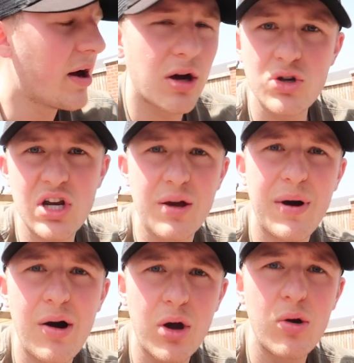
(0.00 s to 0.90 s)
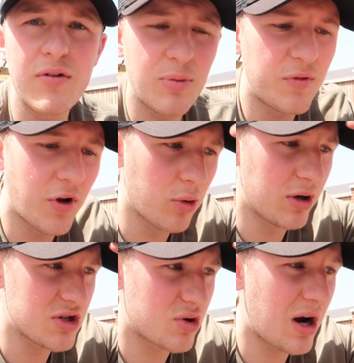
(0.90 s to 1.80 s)
Go check them out. Go give them a follow
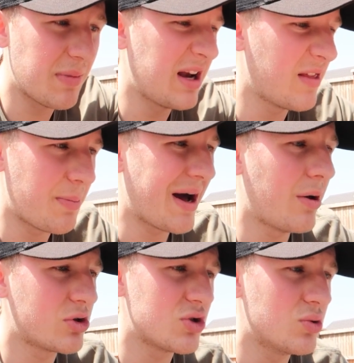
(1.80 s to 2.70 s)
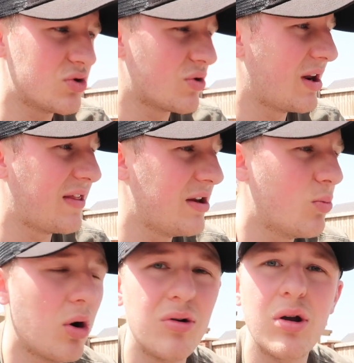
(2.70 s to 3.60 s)
on Instagram. Any of the power tools or anything
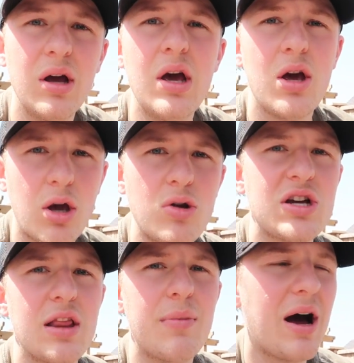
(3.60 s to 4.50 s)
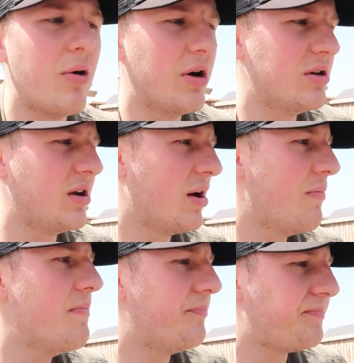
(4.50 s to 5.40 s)
you want, go check them out.
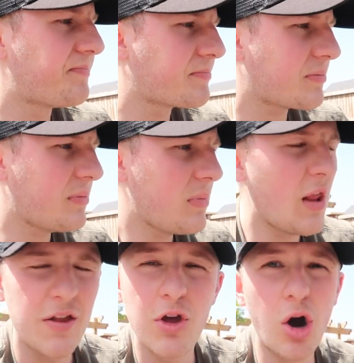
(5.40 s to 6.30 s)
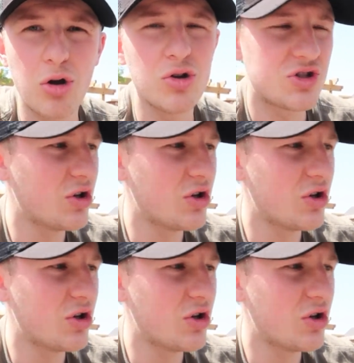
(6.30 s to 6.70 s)
And they are good